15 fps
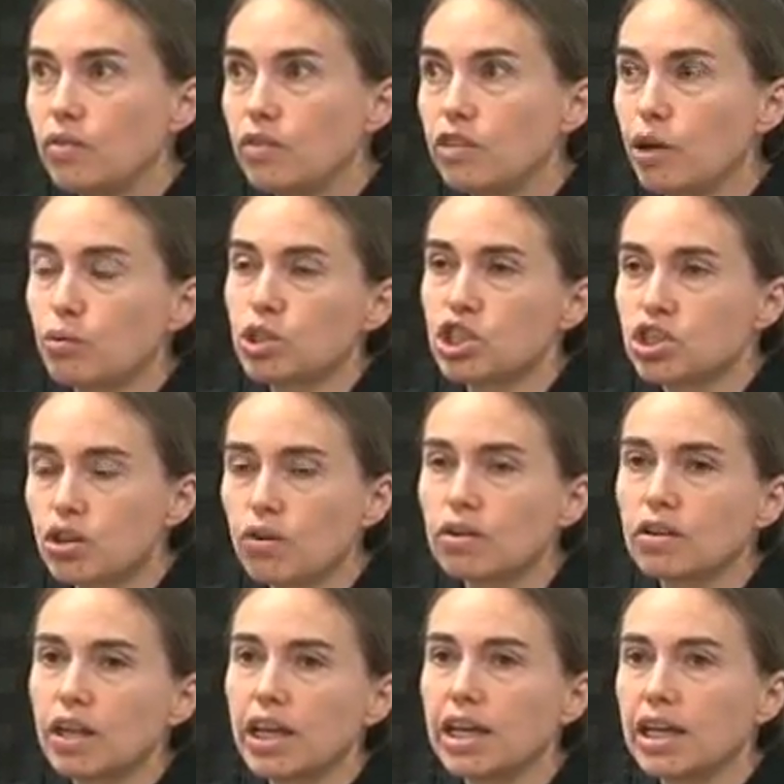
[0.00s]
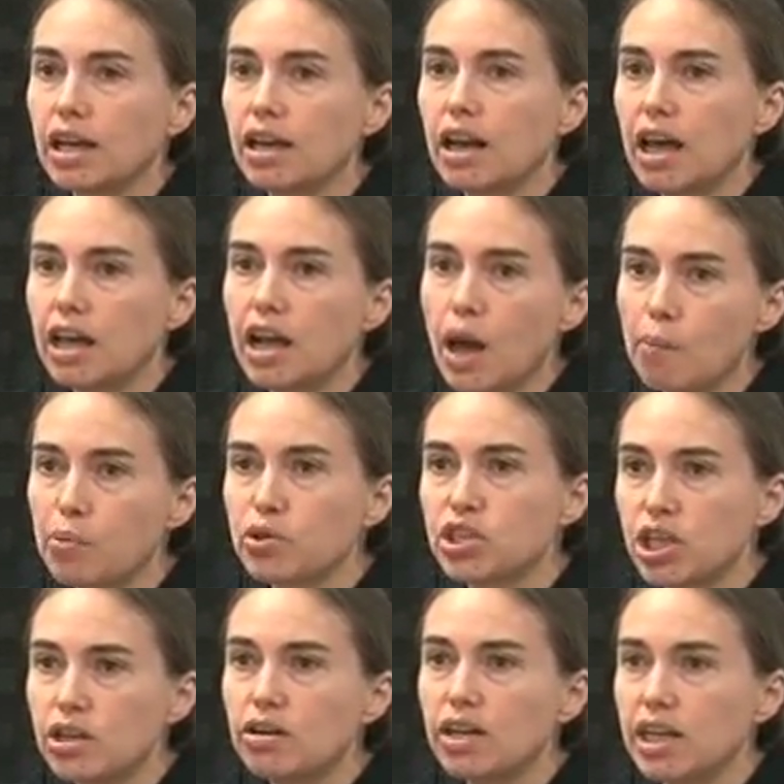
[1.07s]
there was certainly an
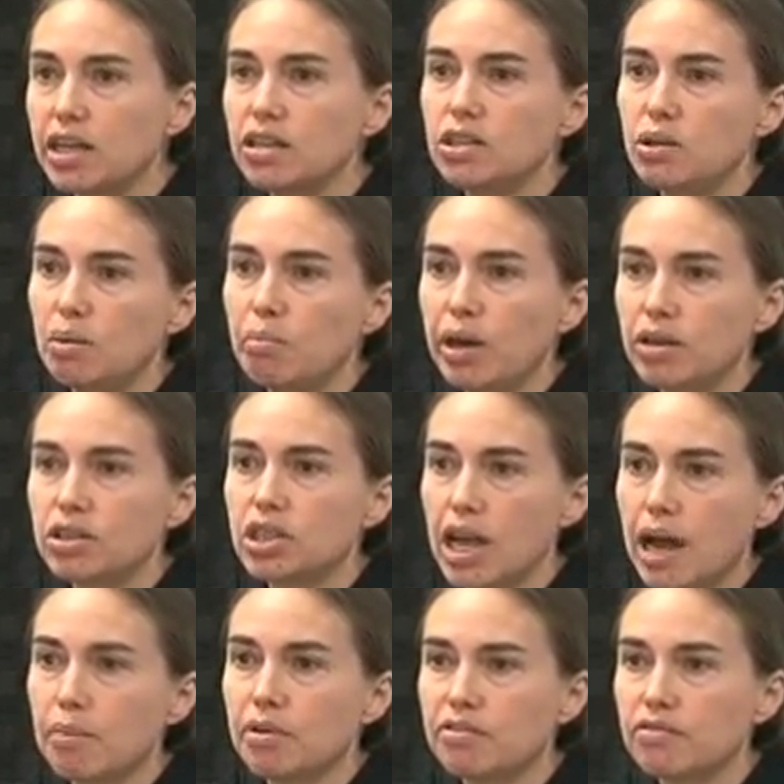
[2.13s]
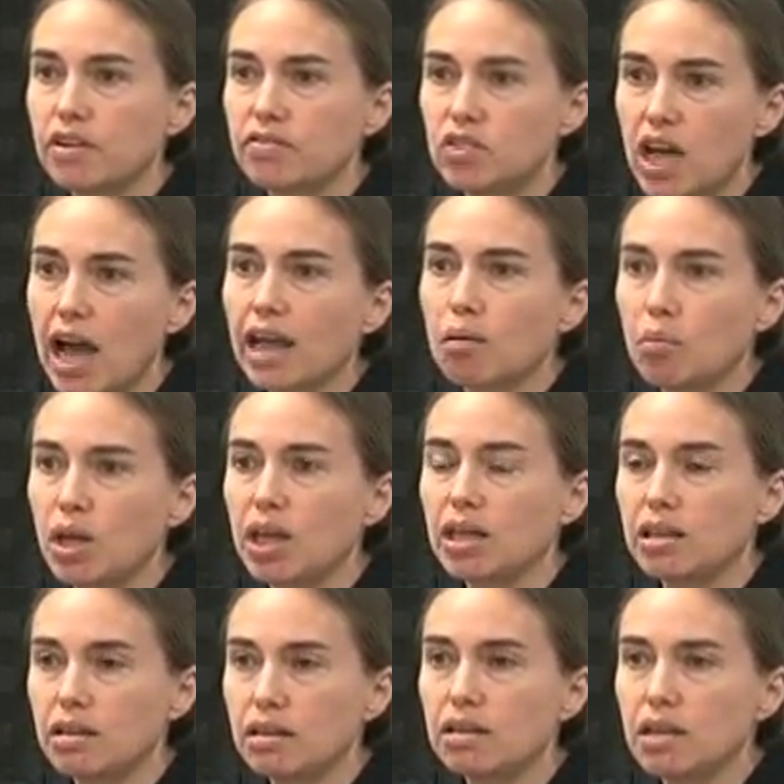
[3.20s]
opportunity to do a better job of
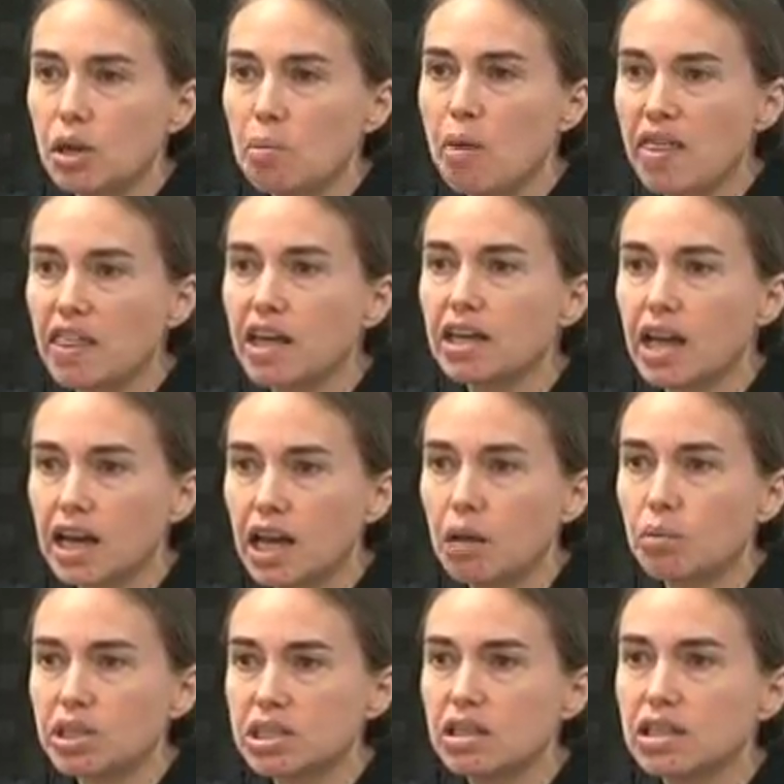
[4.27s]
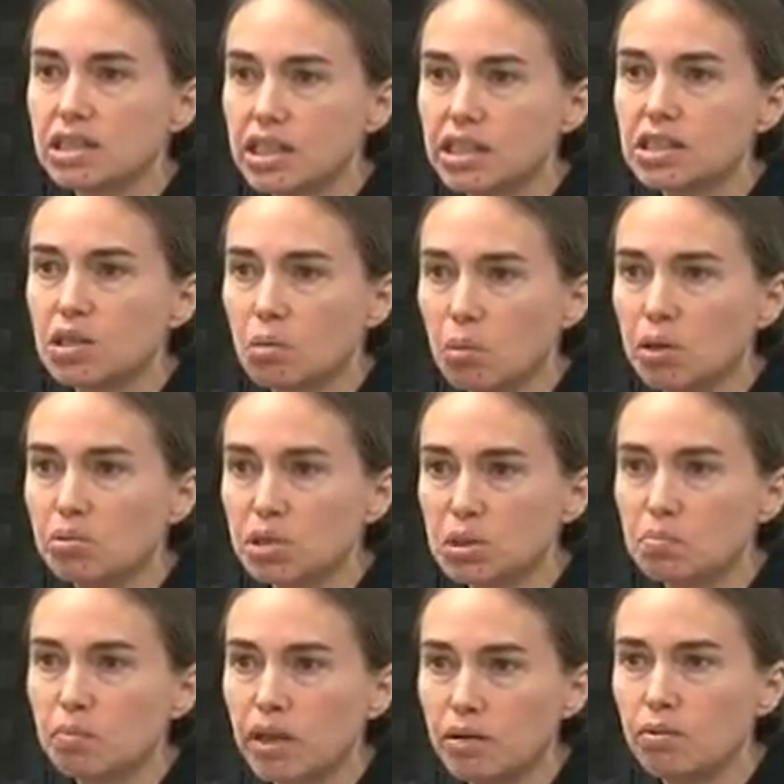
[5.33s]
documenting methane dynamics in the system
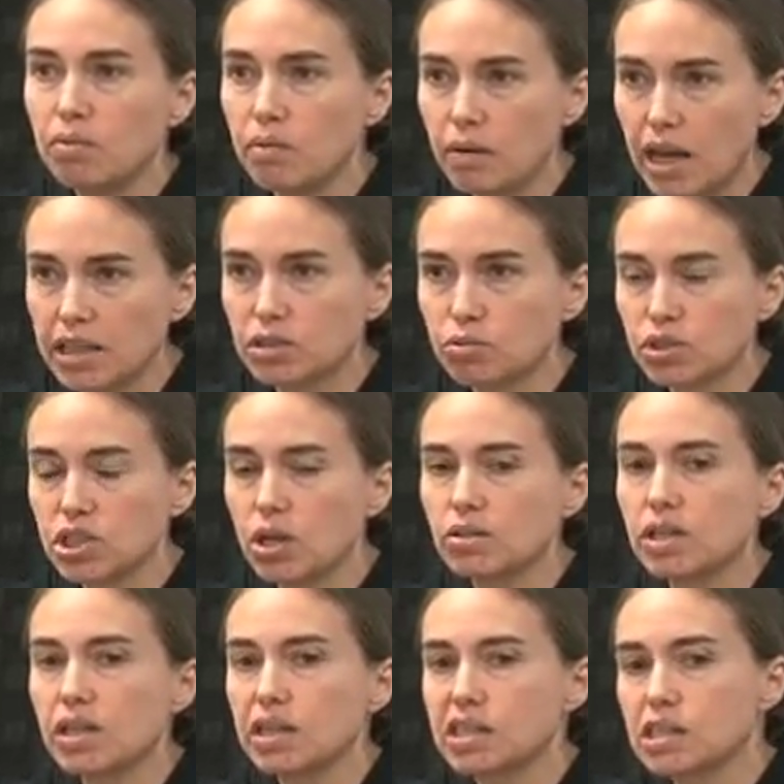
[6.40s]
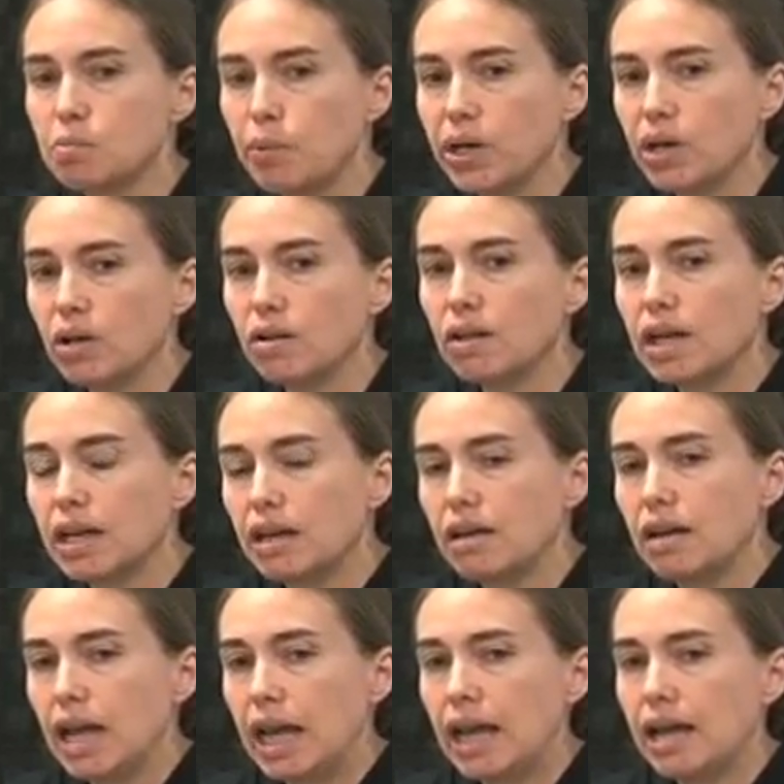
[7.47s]
and as a result of this spill,
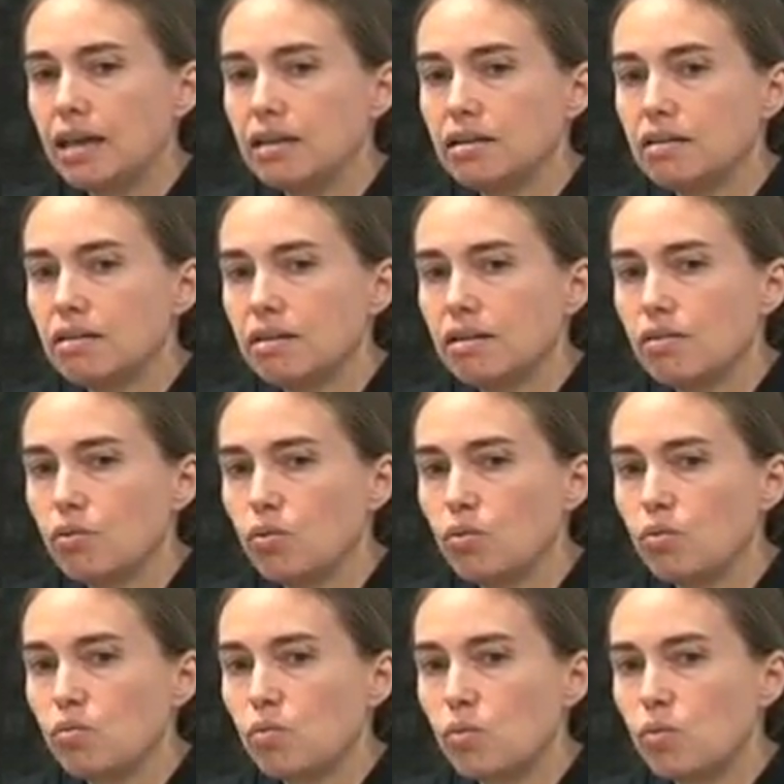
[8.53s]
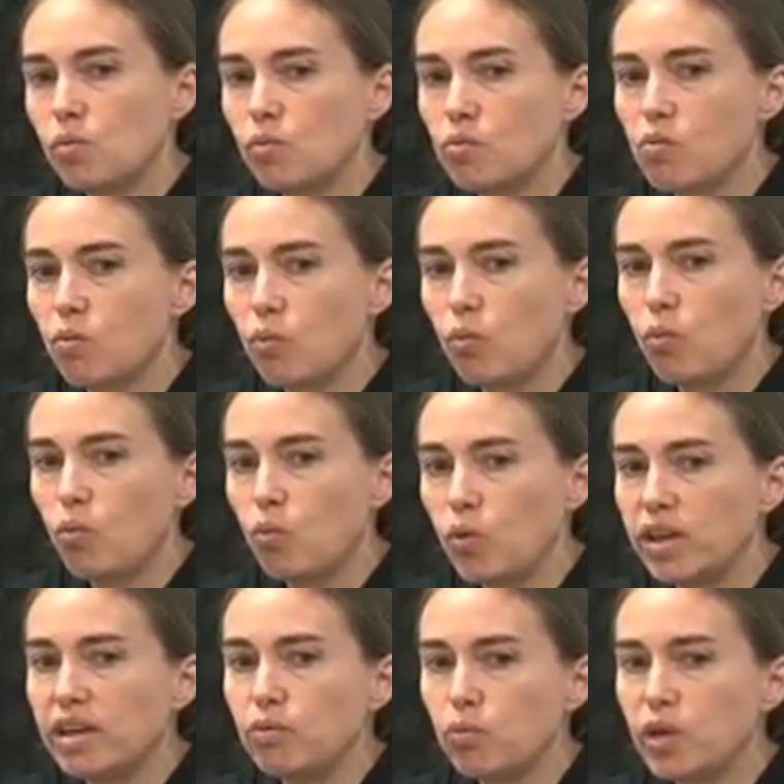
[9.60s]
and
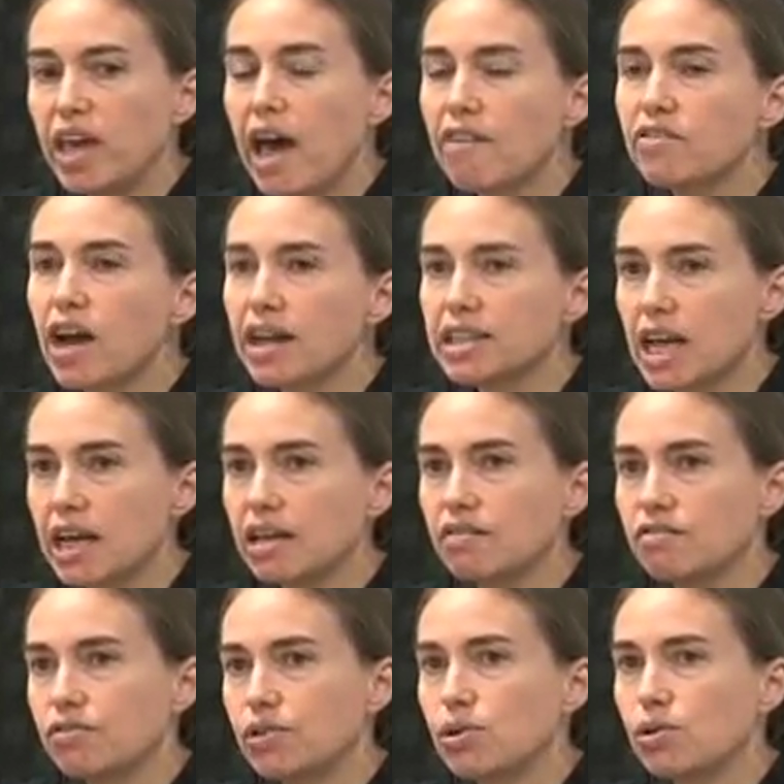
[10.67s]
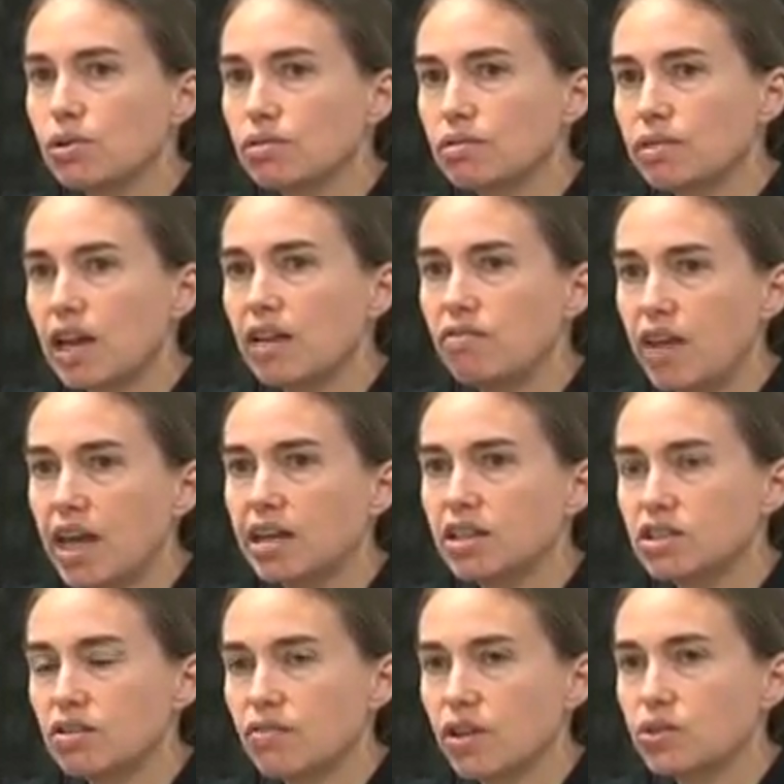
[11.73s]
we have not taken full
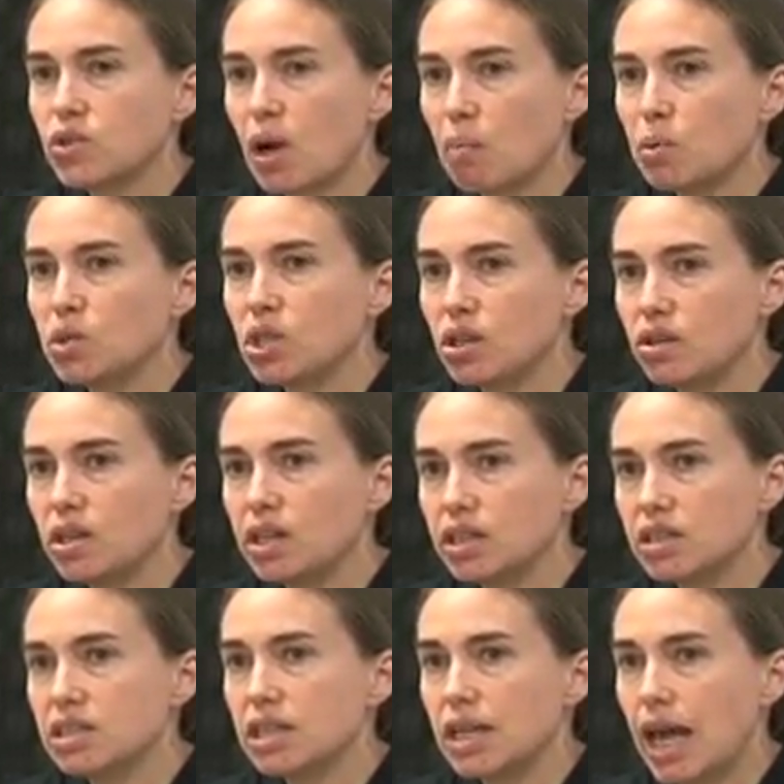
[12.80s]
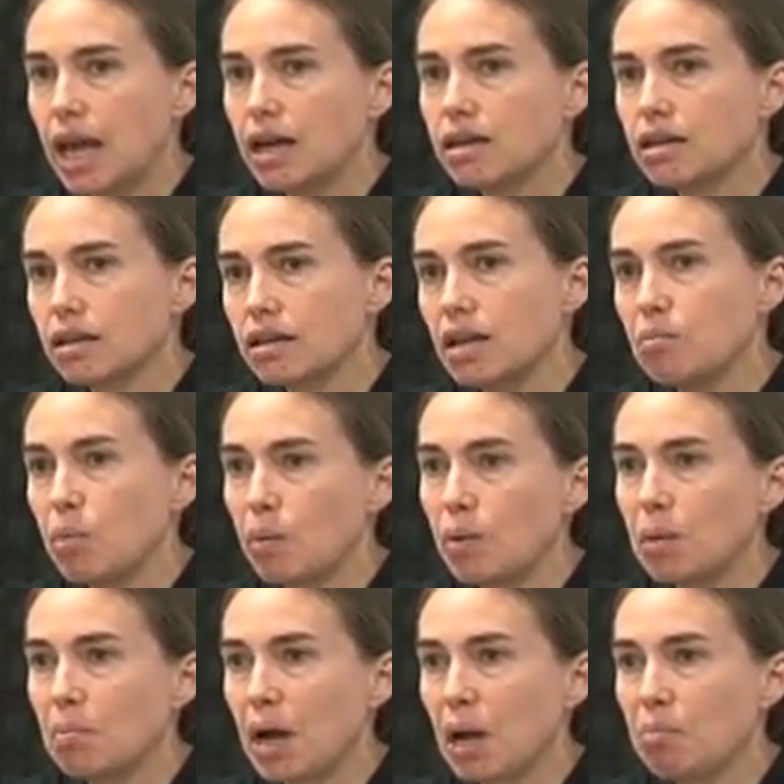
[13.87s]
advantage of those opportunities to date,
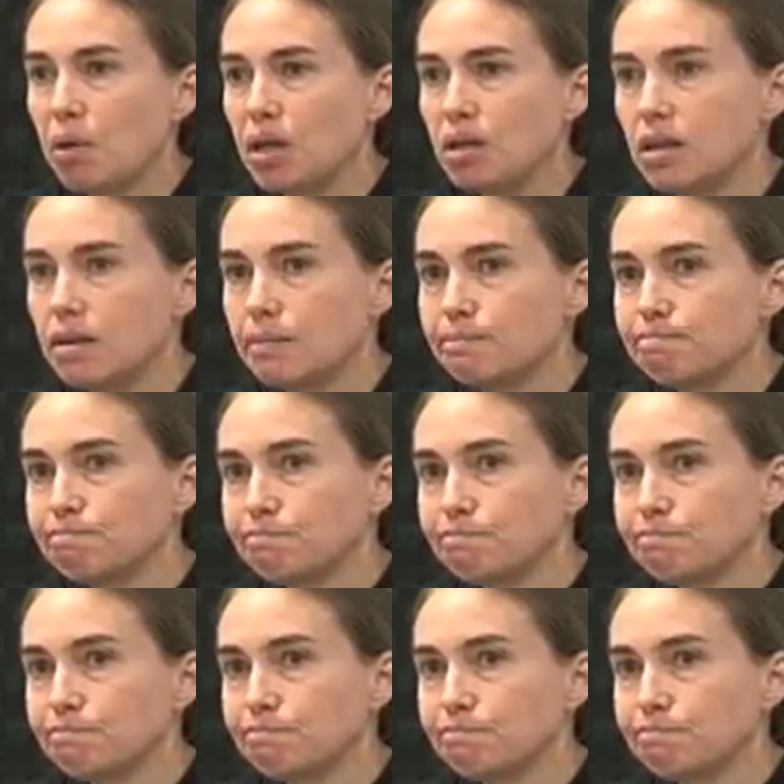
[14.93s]
in my opinion.